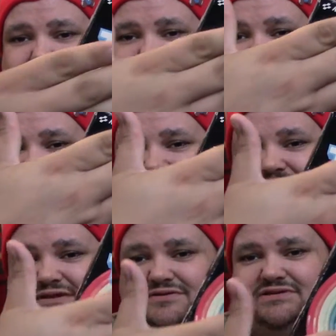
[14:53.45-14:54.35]
It is a
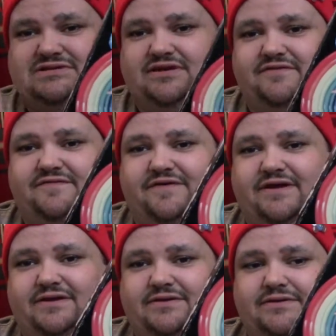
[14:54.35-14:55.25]
little sun
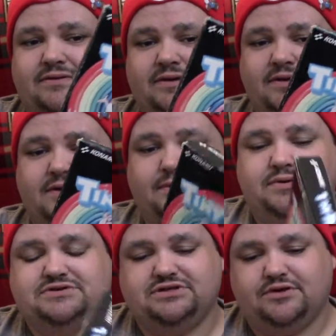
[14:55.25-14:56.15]
faded,
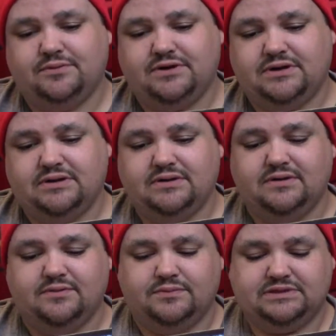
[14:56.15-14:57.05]
but you know what?
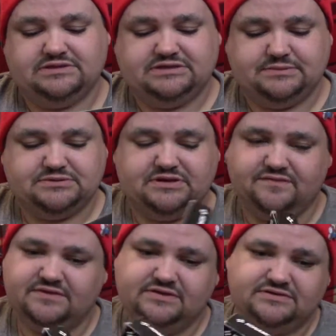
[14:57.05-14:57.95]
With the exception
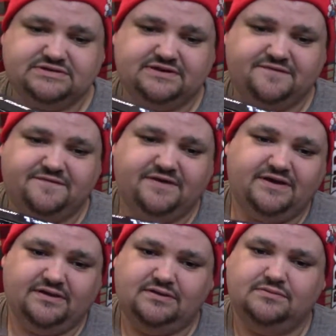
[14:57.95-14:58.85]
of a little sun
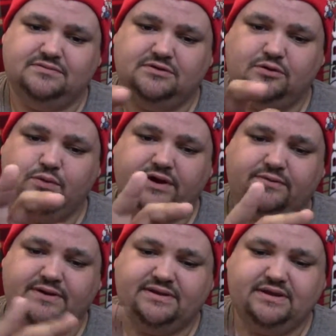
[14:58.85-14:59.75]
fade, a little
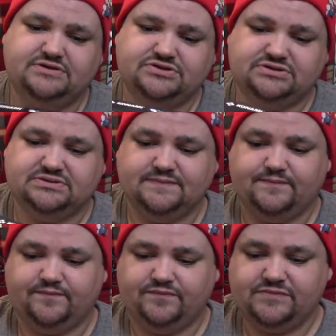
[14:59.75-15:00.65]
wear around the edges,
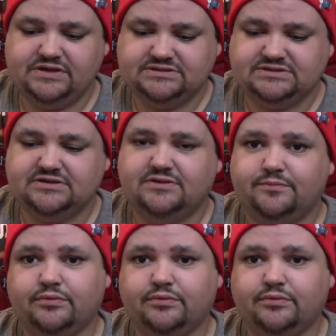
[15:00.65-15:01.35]
it's still in